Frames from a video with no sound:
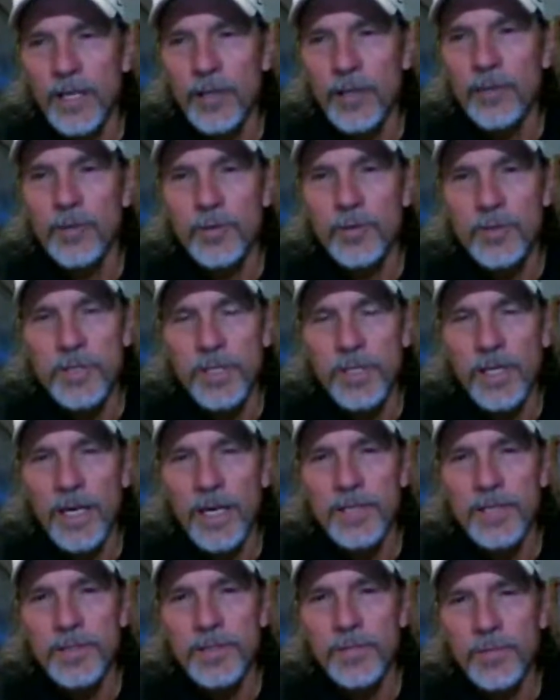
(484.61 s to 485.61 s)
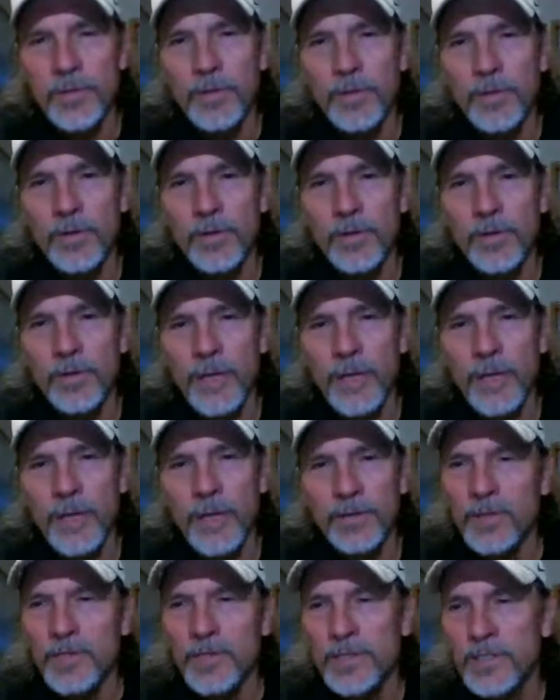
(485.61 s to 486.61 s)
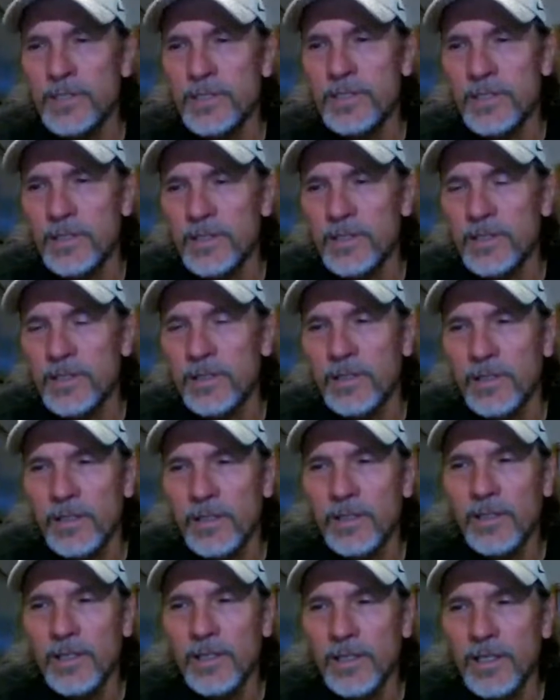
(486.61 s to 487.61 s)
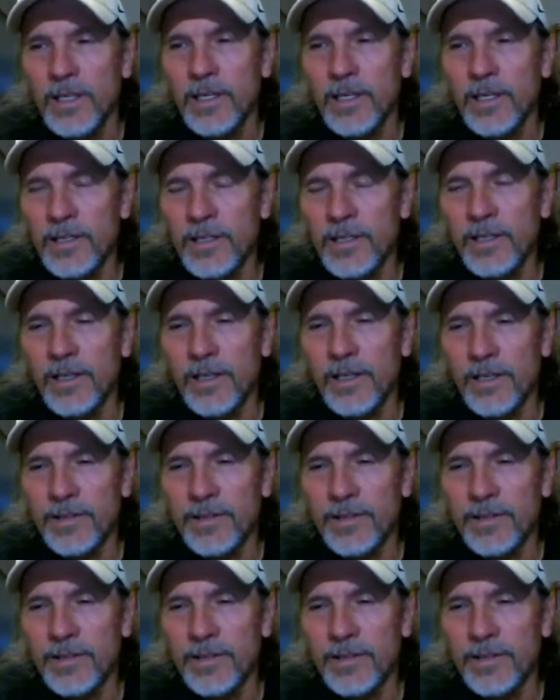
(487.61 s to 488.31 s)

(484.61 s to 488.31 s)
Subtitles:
enthusiasm throughout the indoor season, and